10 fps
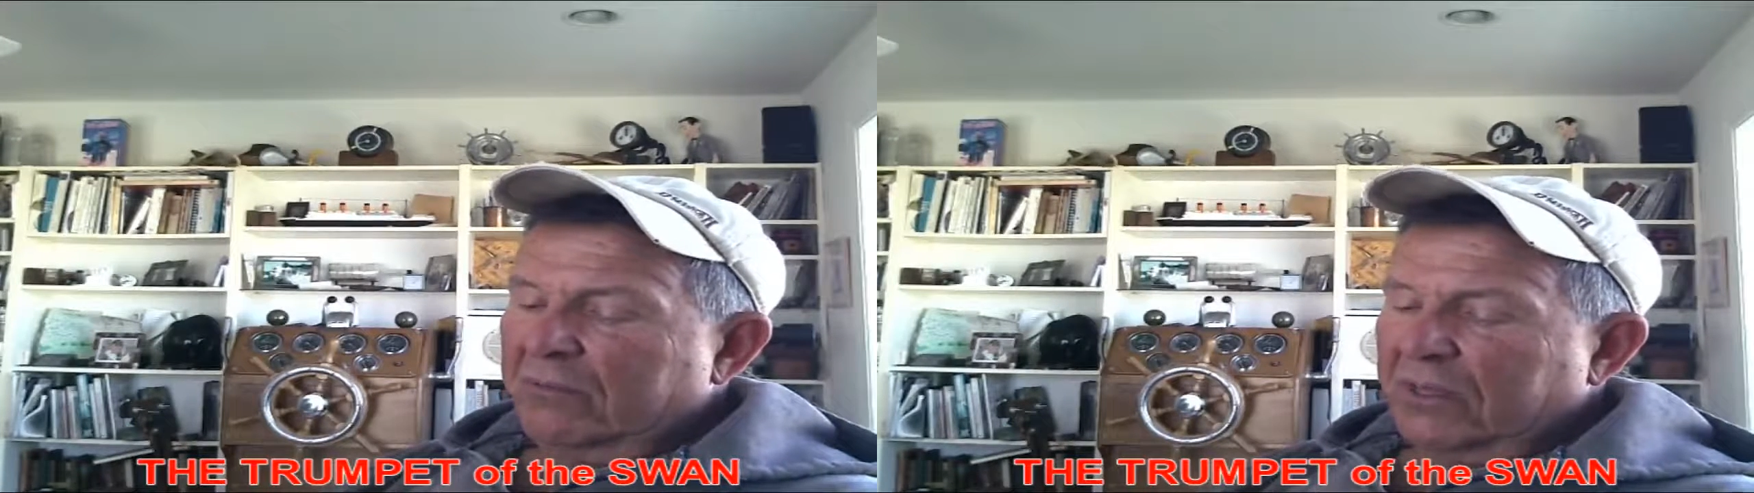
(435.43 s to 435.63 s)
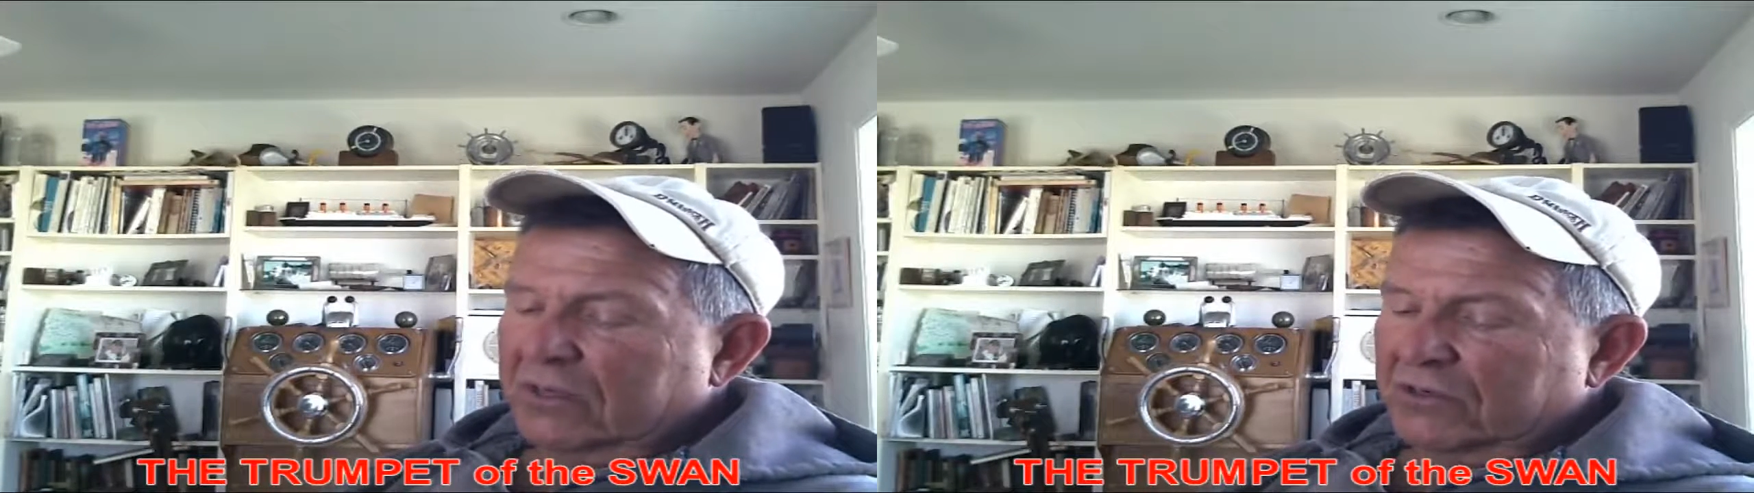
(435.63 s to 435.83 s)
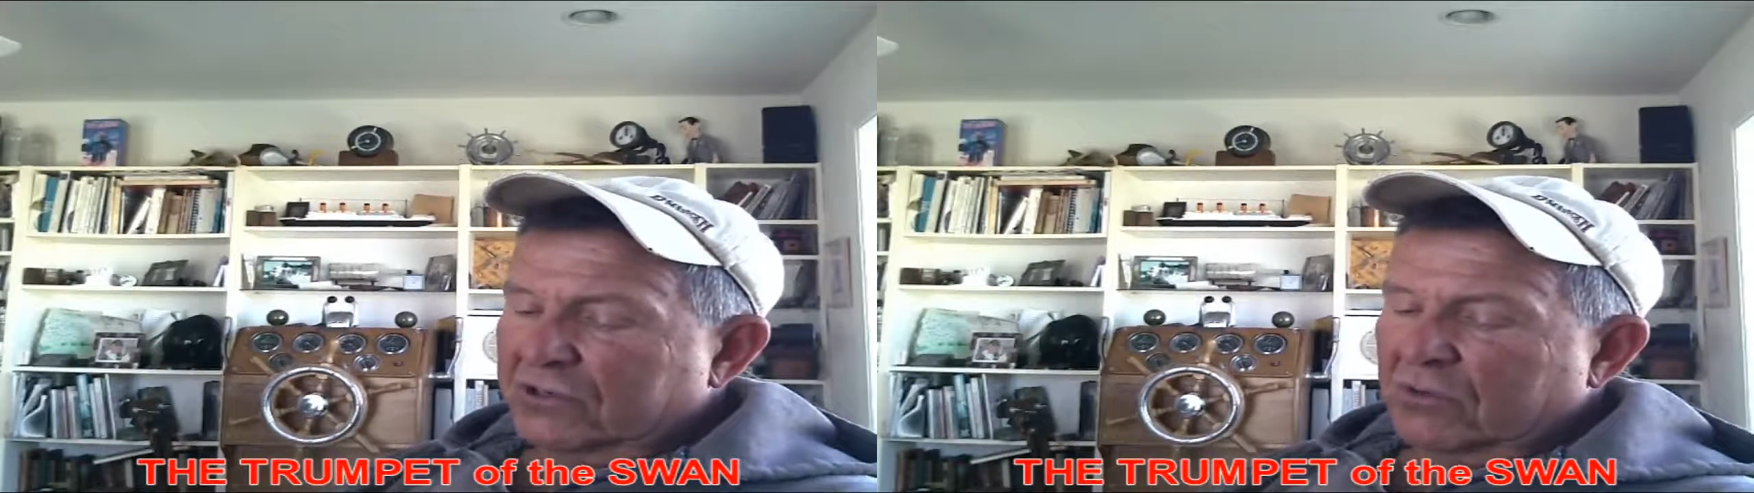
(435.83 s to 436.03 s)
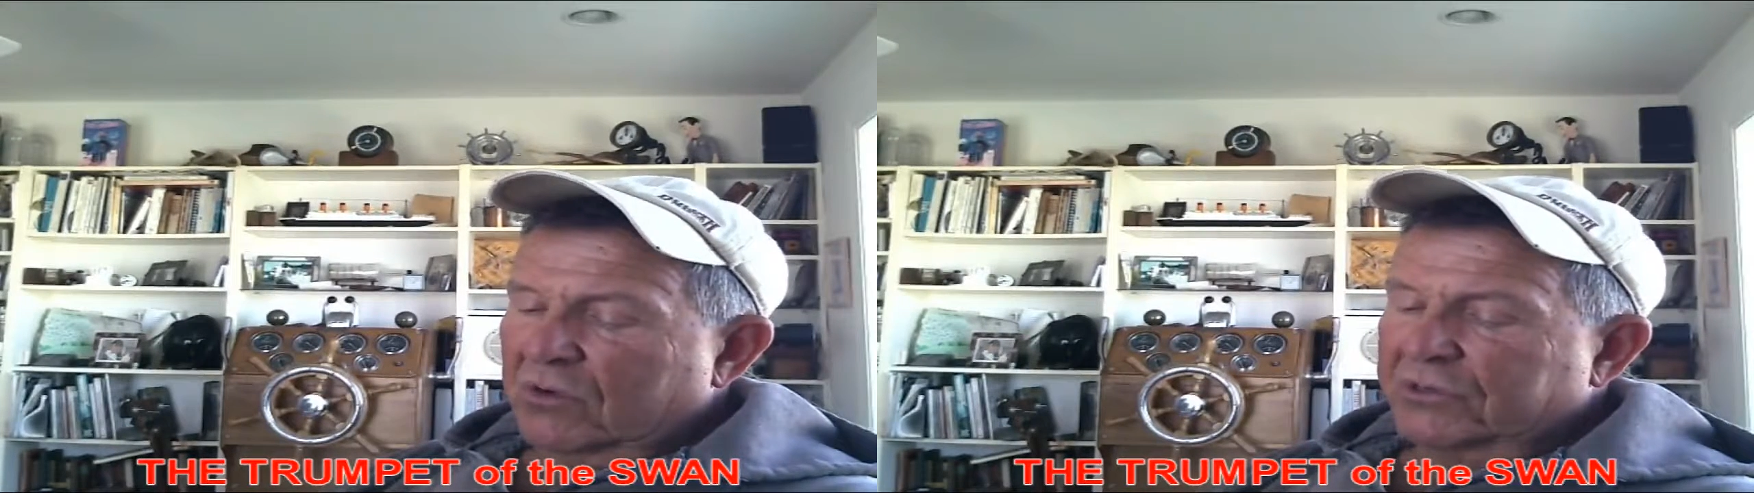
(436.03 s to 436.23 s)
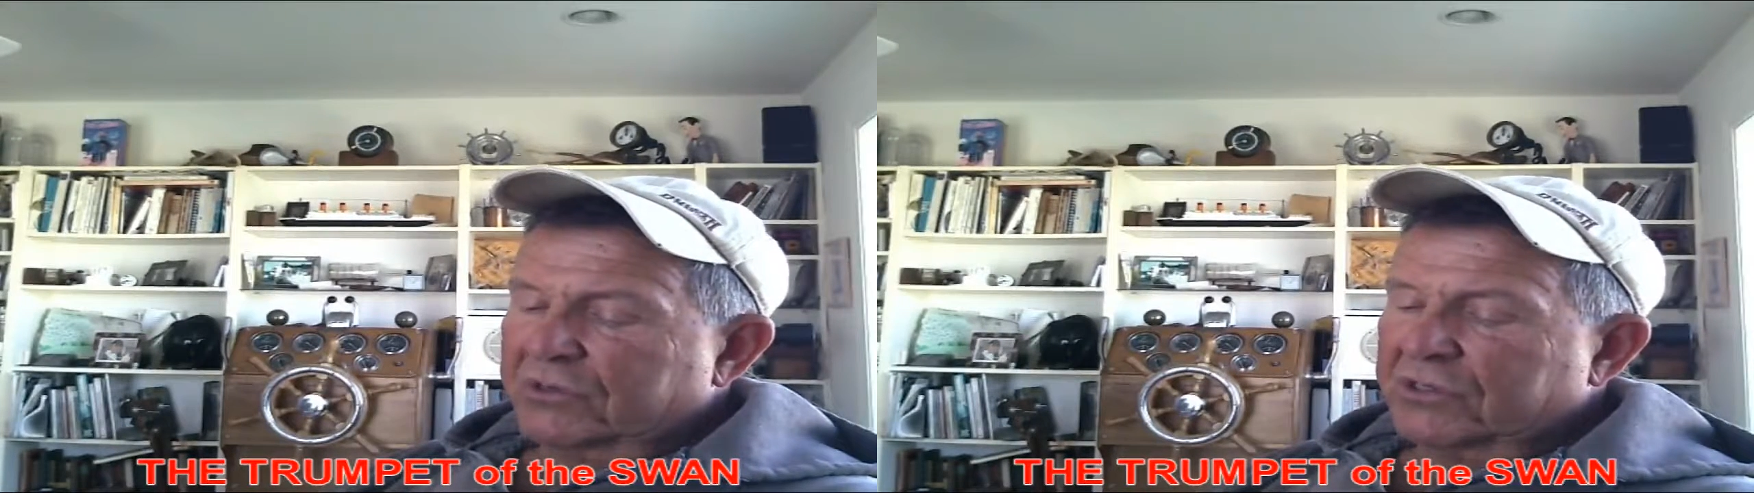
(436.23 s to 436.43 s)
because you
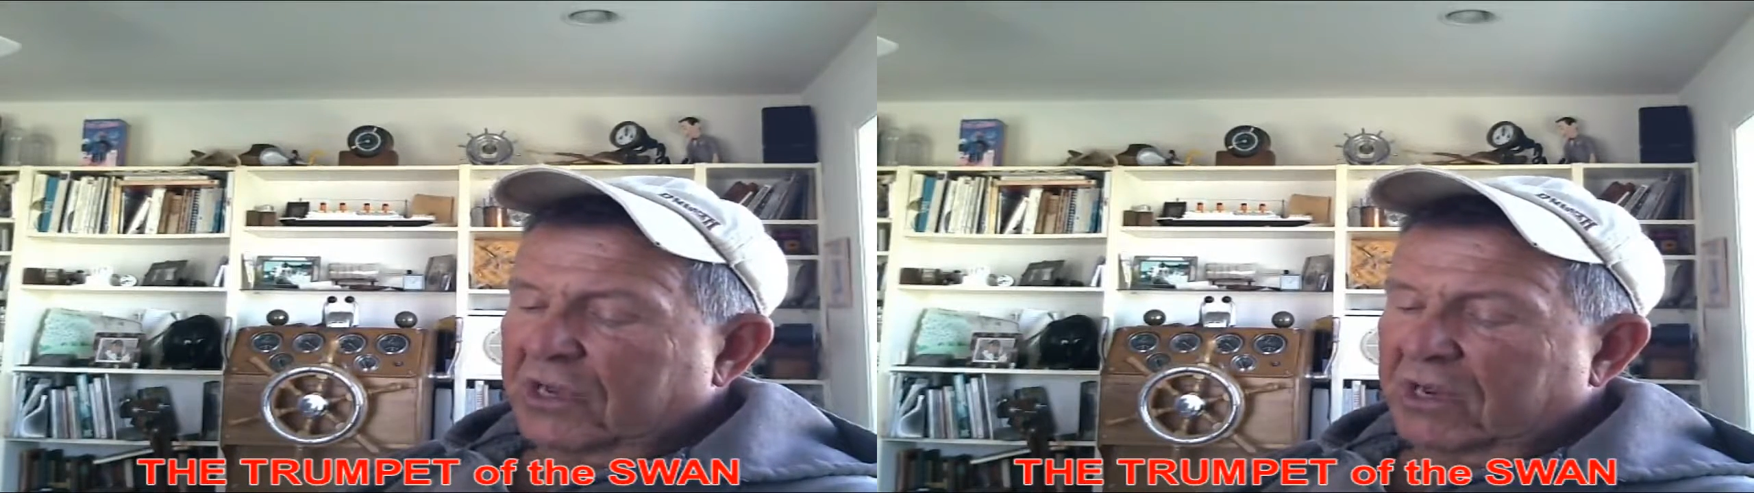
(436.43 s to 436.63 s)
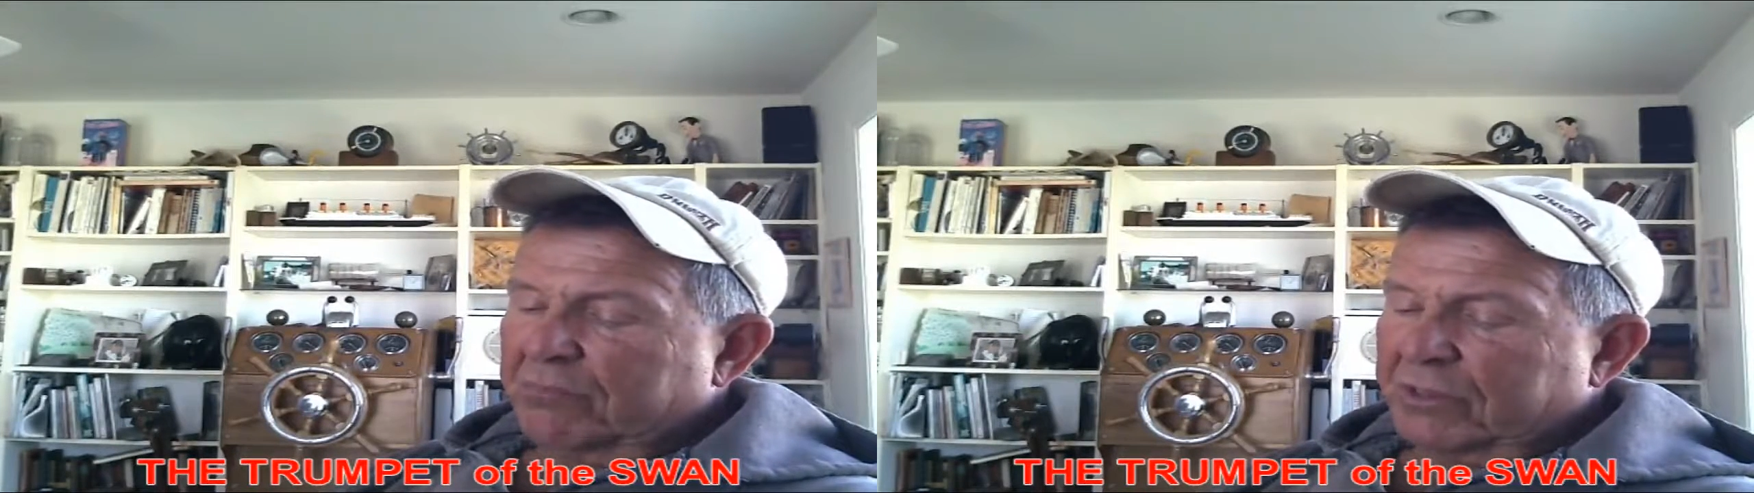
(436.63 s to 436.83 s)
understand